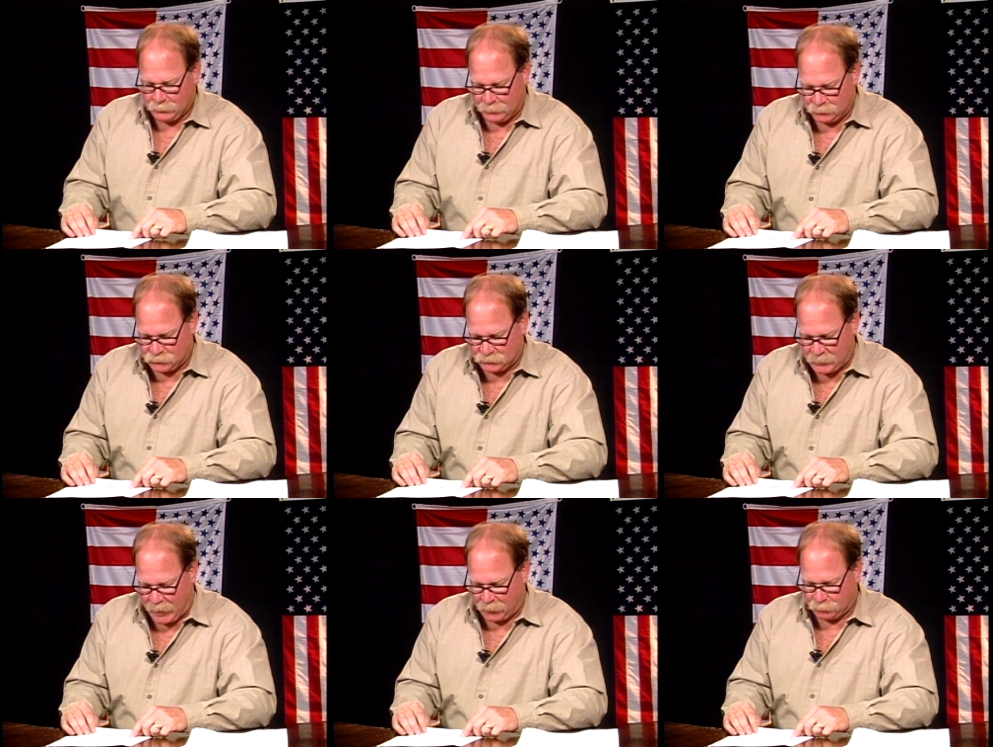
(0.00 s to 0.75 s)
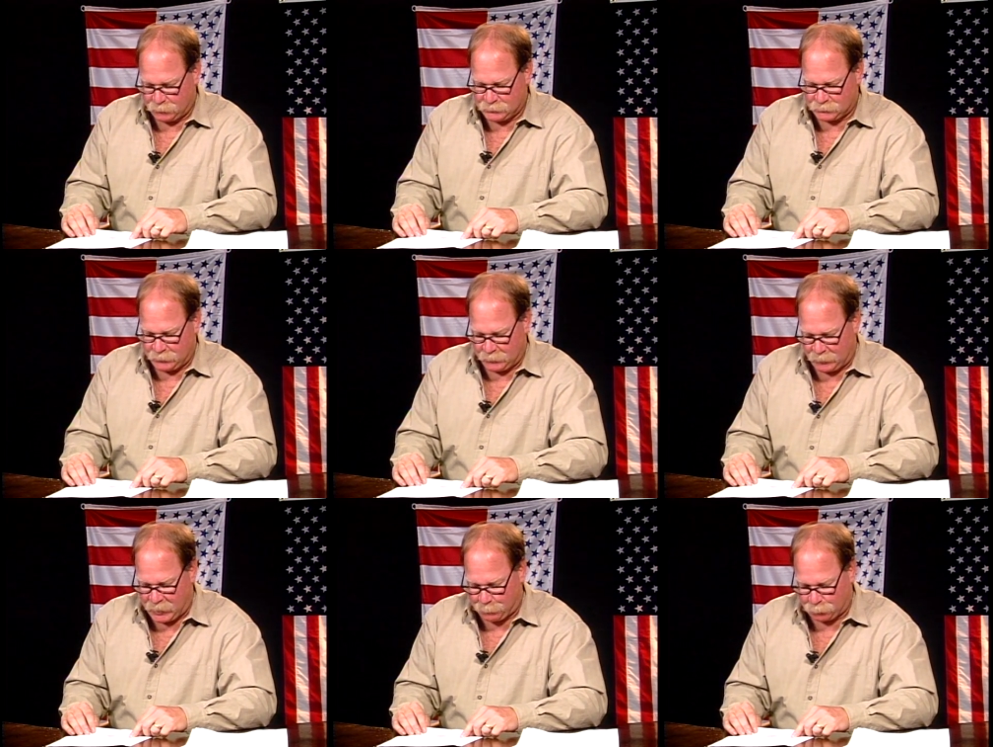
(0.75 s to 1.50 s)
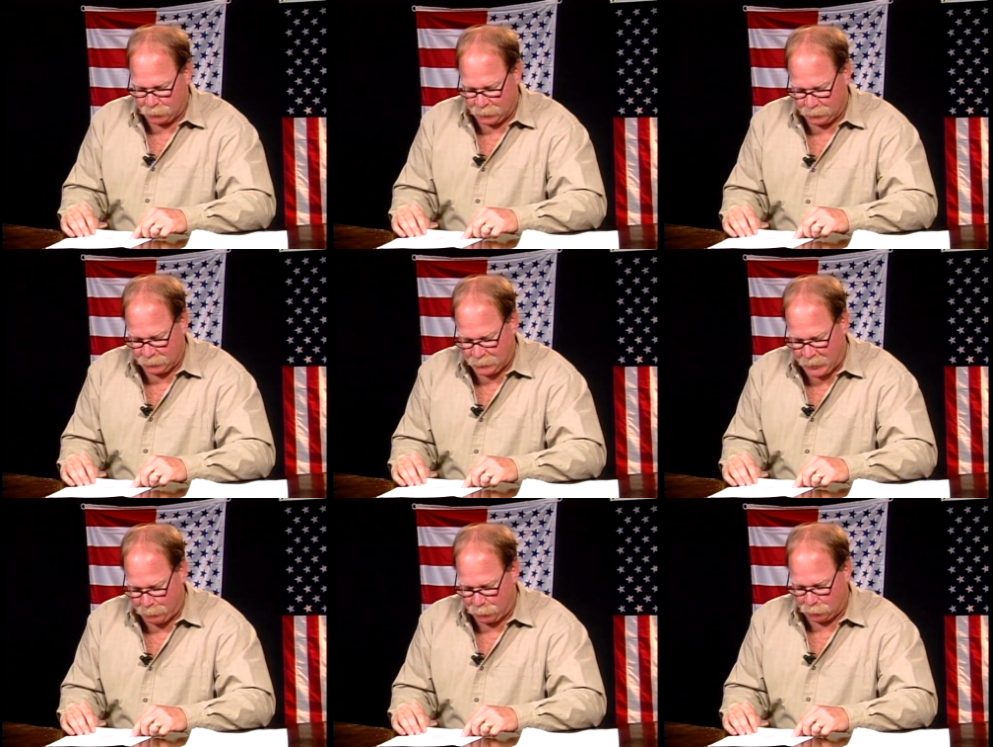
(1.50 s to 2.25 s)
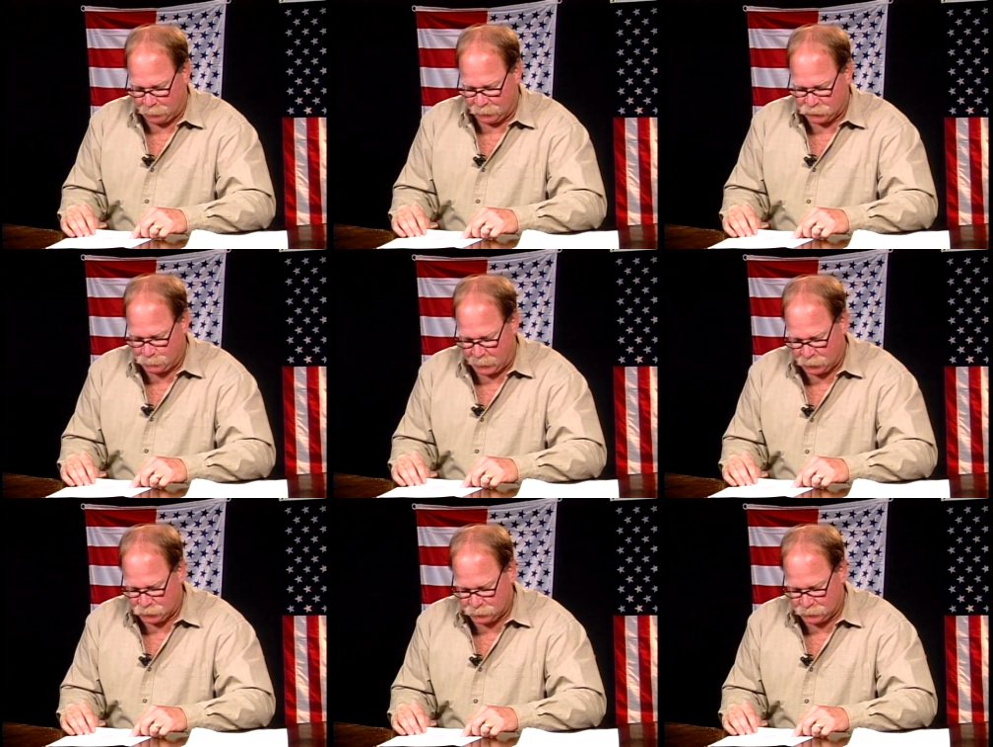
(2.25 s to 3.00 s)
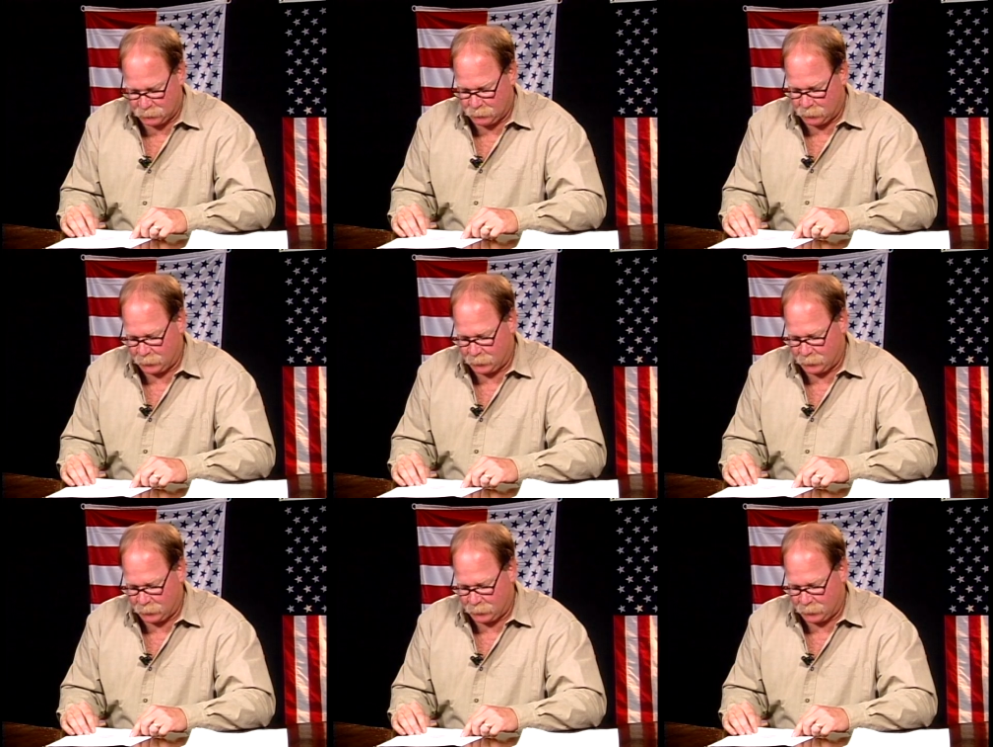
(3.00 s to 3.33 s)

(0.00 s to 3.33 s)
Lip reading: in salaries and operating capital and expenditures.